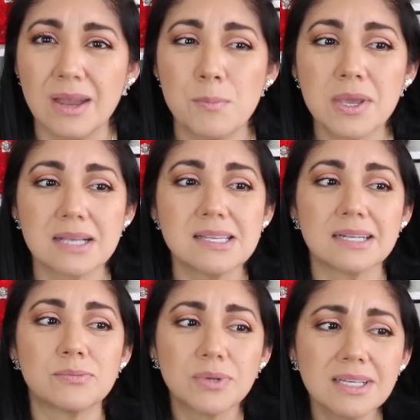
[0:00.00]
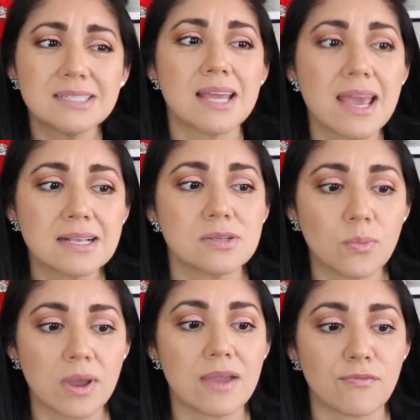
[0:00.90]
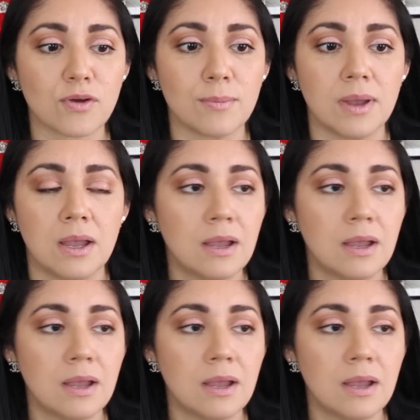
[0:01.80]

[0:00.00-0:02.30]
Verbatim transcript: because that really takes away from